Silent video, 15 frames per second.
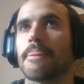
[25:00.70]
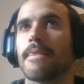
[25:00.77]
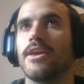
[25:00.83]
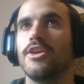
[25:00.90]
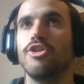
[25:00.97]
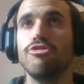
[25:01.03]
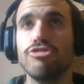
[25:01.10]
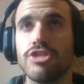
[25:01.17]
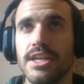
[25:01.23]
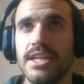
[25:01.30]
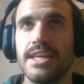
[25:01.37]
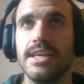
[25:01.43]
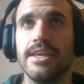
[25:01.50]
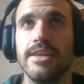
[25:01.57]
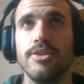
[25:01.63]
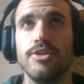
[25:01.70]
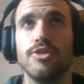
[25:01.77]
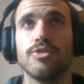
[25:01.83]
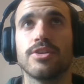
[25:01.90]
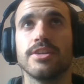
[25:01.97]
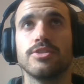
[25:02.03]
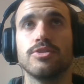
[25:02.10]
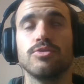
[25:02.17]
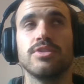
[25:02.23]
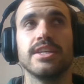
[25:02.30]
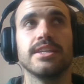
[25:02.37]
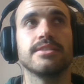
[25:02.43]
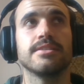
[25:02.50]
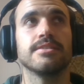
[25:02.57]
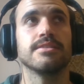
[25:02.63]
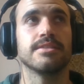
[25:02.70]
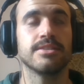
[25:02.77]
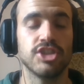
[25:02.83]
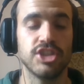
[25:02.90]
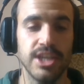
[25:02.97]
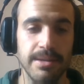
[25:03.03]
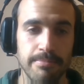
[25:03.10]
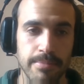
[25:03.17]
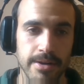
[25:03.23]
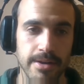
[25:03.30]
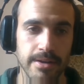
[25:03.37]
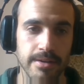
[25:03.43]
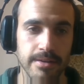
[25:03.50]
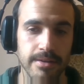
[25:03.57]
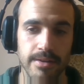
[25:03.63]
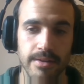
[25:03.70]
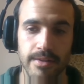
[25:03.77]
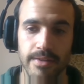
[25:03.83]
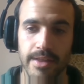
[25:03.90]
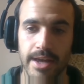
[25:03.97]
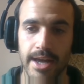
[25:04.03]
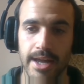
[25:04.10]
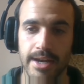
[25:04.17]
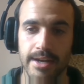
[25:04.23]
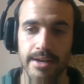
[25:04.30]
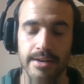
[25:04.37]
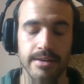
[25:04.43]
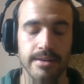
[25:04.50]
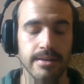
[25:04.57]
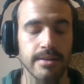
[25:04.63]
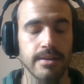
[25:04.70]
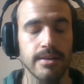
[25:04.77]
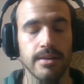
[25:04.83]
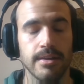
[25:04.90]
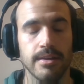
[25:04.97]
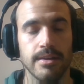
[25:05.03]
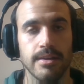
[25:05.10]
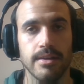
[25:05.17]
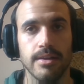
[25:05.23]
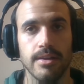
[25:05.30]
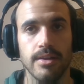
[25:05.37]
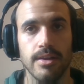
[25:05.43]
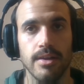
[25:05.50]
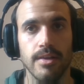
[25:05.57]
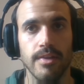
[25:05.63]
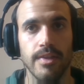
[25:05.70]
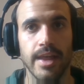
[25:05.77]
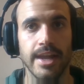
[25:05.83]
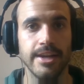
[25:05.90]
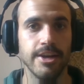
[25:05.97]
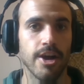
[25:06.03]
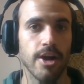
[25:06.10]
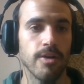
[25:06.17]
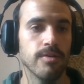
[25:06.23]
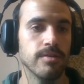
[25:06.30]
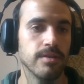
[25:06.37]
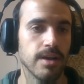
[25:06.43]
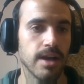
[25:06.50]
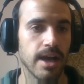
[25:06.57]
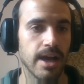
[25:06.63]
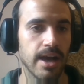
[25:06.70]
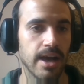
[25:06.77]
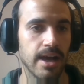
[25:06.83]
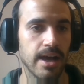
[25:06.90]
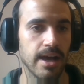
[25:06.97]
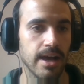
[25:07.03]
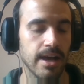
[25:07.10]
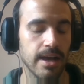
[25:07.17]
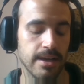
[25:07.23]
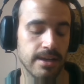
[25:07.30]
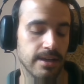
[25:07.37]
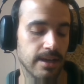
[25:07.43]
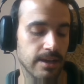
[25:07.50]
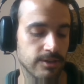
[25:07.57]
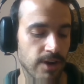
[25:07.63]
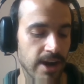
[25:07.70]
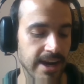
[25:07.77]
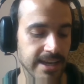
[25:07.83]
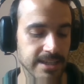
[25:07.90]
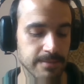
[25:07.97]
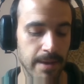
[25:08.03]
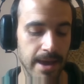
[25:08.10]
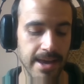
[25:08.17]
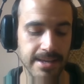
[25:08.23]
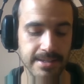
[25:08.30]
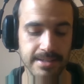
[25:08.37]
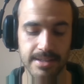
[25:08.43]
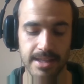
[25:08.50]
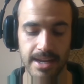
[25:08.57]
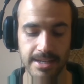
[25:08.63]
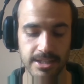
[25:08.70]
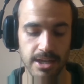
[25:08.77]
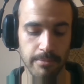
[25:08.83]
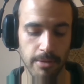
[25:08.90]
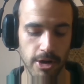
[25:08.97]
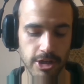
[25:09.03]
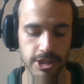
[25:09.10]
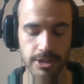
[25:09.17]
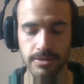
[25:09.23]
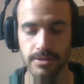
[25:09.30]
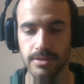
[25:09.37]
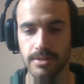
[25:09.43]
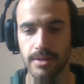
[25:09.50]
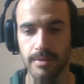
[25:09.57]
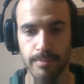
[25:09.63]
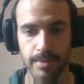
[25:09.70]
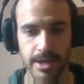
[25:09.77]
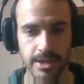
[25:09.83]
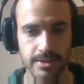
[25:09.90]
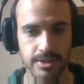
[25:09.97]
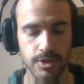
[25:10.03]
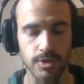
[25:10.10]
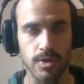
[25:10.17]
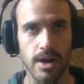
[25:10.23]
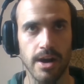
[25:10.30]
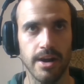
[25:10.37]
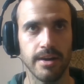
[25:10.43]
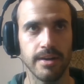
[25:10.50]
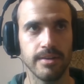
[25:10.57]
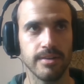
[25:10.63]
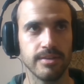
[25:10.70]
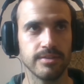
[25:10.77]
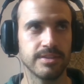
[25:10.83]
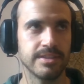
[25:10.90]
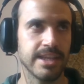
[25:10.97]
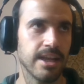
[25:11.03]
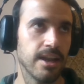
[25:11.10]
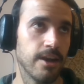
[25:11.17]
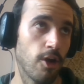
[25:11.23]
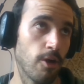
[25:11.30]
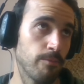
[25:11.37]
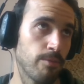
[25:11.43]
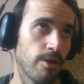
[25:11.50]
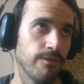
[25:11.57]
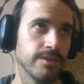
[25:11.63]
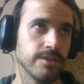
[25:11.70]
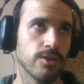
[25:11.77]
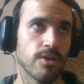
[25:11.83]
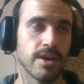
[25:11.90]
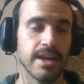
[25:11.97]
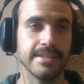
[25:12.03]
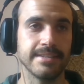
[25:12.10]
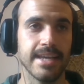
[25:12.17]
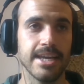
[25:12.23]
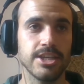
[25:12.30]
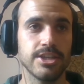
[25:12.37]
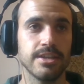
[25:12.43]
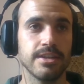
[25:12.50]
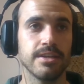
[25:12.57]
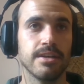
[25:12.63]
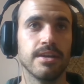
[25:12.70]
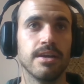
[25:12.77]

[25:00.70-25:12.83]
usually you can do this cheaper than a training space that is commercial, because you are still a non-profit organization,